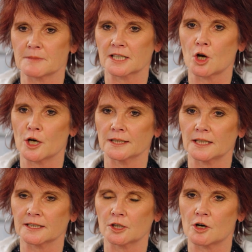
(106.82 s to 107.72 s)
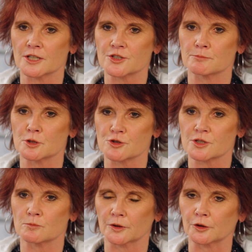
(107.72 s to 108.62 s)
make an online
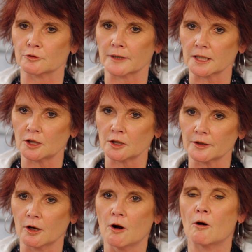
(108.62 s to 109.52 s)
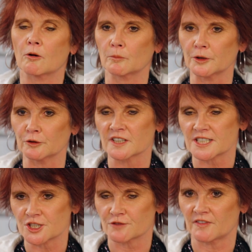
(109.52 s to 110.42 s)
contribution with your credit card or when you
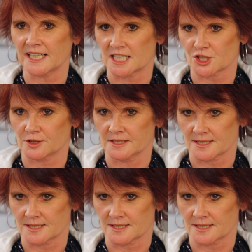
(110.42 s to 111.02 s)
visit your financial